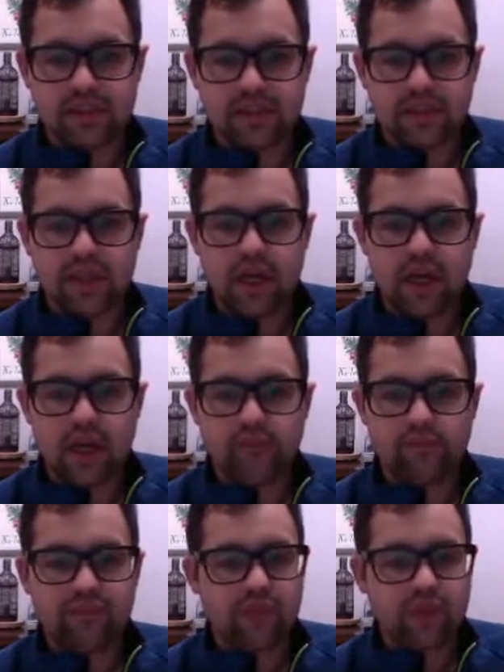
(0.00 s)

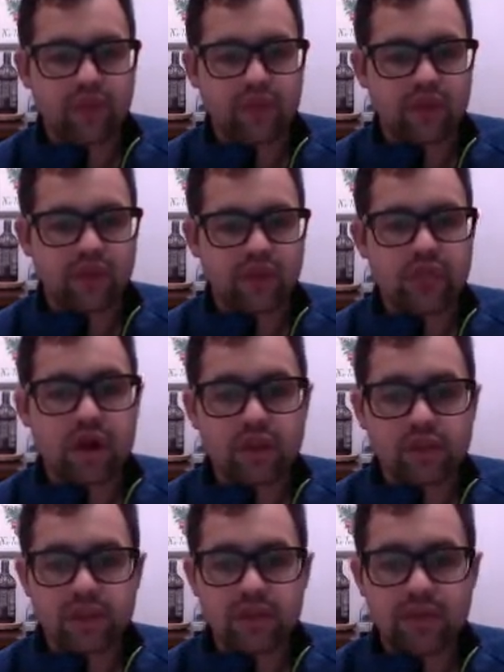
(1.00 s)
So
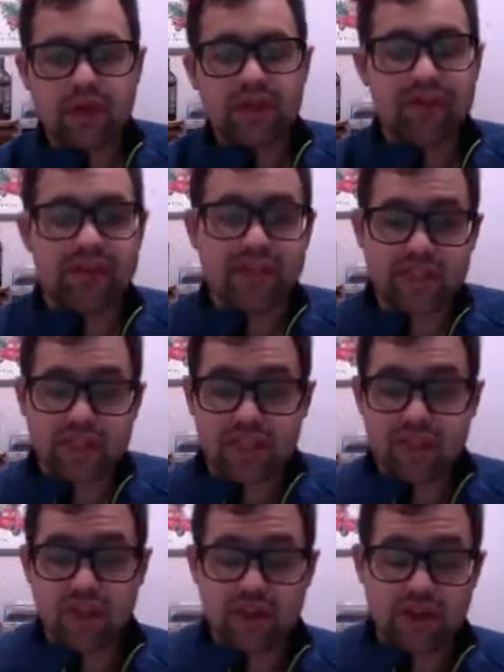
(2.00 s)
most people have finished
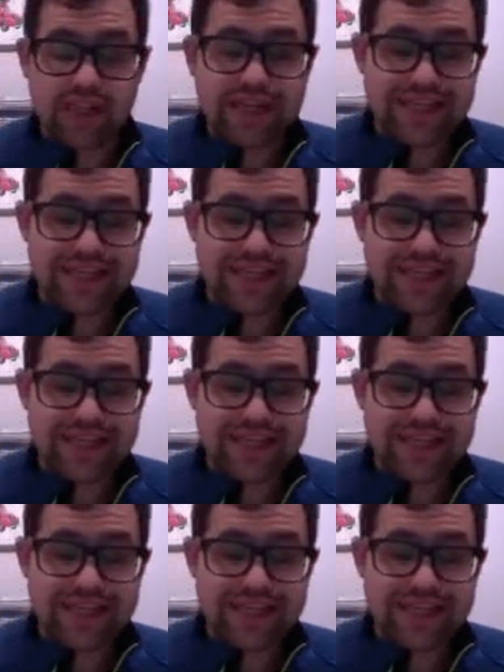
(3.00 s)
this during the day